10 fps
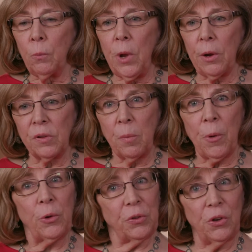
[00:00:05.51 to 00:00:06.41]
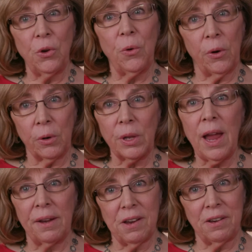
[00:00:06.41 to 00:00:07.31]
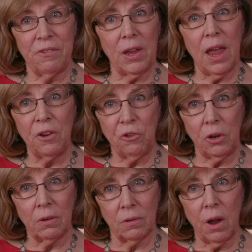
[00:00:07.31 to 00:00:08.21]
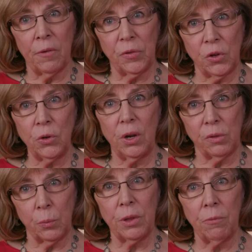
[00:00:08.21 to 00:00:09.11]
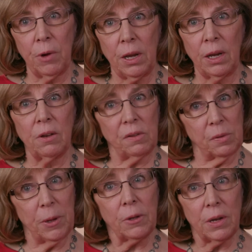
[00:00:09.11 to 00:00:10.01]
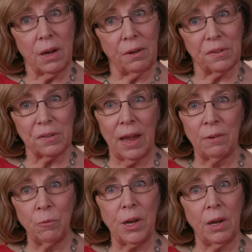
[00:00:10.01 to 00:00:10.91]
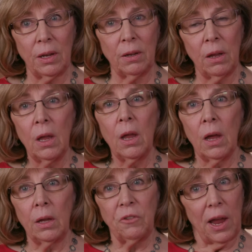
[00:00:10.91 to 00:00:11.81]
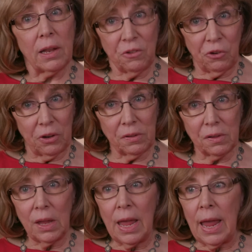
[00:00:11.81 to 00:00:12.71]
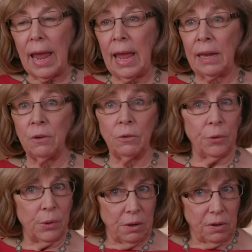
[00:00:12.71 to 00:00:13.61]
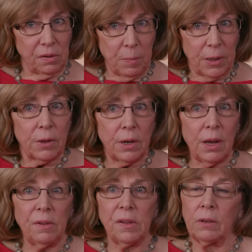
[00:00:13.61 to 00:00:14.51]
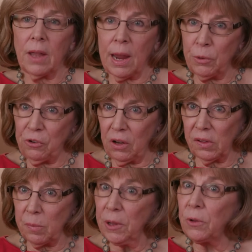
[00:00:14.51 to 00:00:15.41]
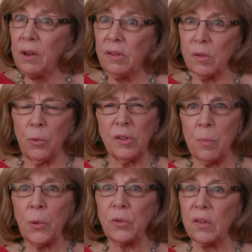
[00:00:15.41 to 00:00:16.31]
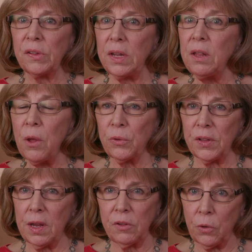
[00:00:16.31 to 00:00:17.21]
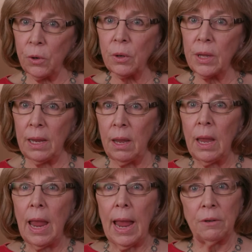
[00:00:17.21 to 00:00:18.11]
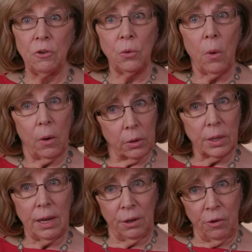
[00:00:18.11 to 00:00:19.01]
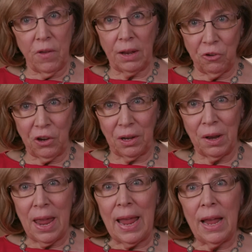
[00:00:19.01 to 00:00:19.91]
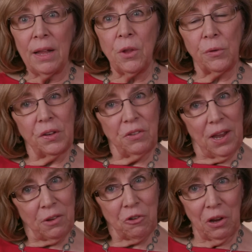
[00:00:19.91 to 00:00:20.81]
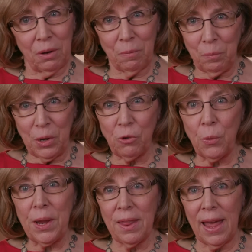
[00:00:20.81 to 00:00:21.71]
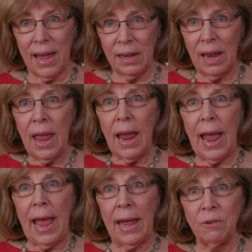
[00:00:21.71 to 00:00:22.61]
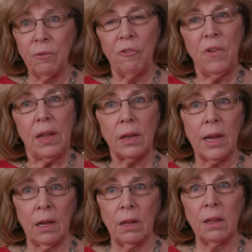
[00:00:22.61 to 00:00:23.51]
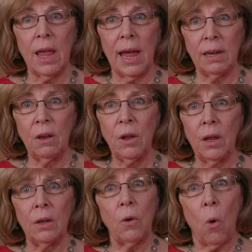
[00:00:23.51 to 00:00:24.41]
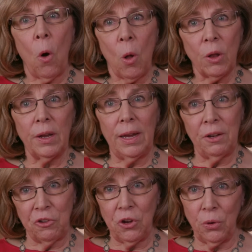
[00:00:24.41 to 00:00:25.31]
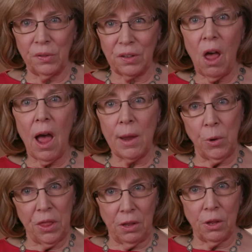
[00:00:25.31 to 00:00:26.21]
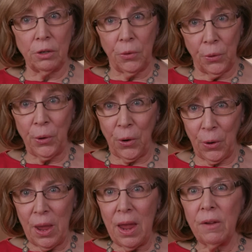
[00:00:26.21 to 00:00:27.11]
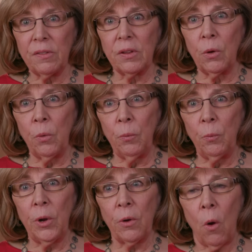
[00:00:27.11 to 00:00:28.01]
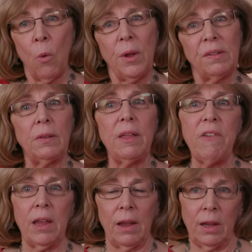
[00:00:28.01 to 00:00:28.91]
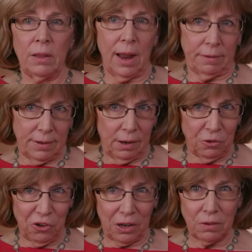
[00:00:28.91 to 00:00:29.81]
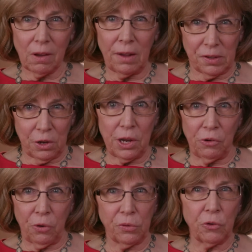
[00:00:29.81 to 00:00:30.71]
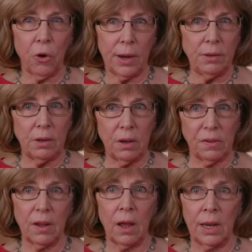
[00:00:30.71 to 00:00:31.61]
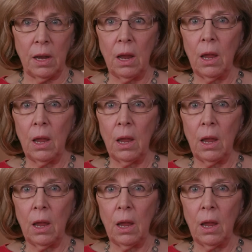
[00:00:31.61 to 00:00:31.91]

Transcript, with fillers: we're supposed to do early identification of students with reading disabilities and reading challenges and learning disabilities and language disabilities, and we're supposed to see those things early and do early intervention. And there's a tension between that and feeling that all issues lie within the learner. So we're always living in that tension as teachers, trying to decide